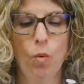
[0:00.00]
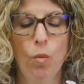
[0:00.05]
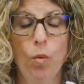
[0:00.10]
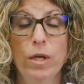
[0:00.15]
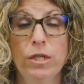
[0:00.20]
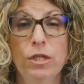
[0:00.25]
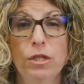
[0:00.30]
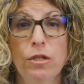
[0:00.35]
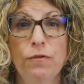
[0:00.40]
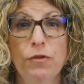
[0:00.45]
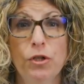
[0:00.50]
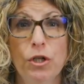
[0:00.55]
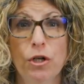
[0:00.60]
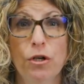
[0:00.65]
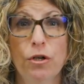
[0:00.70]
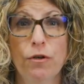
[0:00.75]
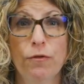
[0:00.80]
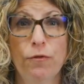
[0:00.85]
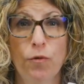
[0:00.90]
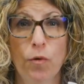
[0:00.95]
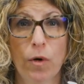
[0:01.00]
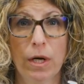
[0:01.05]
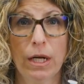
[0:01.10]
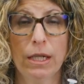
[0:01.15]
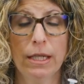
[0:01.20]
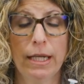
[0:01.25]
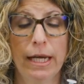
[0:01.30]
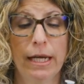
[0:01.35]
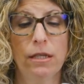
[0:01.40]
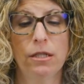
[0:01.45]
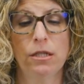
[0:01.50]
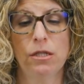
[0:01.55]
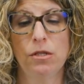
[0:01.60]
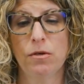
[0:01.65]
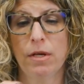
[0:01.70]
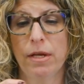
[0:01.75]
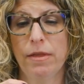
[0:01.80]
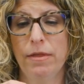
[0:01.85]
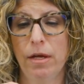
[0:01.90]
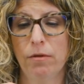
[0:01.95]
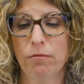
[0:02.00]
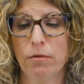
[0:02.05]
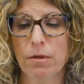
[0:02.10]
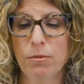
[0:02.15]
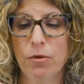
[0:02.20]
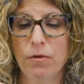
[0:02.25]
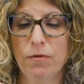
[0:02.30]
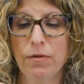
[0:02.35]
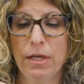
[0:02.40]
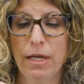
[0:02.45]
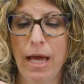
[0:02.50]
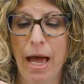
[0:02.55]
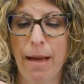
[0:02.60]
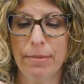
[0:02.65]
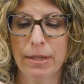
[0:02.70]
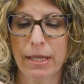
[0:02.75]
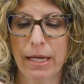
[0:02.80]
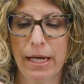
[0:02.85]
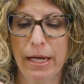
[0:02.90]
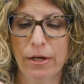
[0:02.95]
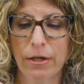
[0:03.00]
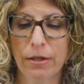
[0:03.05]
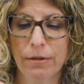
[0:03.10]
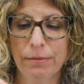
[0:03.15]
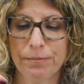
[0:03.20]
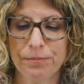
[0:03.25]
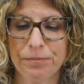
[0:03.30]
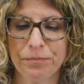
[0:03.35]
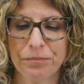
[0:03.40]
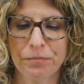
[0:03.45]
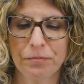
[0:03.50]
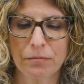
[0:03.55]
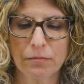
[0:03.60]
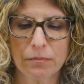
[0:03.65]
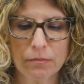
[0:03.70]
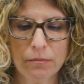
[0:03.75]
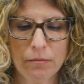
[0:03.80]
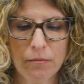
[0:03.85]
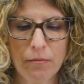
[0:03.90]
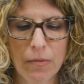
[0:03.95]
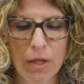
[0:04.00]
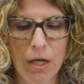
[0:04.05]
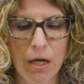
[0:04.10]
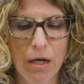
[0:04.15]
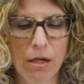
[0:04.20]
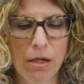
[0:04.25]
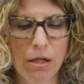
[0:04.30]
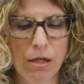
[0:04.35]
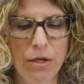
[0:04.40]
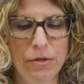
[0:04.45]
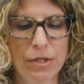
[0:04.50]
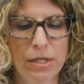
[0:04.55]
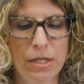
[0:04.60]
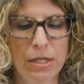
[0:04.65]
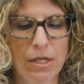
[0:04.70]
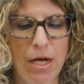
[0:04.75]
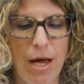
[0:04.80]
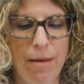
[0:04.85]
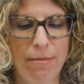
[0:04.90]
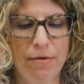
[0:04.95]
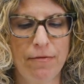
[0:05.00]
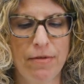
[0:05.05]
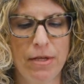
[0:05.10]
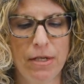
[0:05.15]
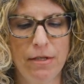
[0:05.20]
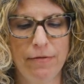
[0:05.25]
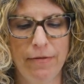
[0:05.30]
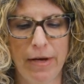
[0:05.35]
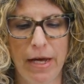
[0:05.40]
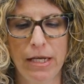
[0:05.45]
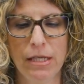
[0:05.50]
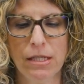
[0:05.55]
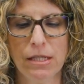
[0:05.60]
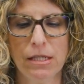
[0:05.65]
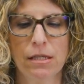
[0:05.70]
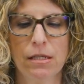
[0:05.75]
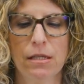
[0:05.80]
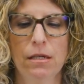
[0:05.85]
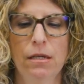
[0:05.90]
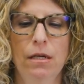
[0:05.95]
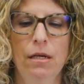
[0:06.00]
Once you've turned 4 clicks, you can then remove the applicator, close the top of the device,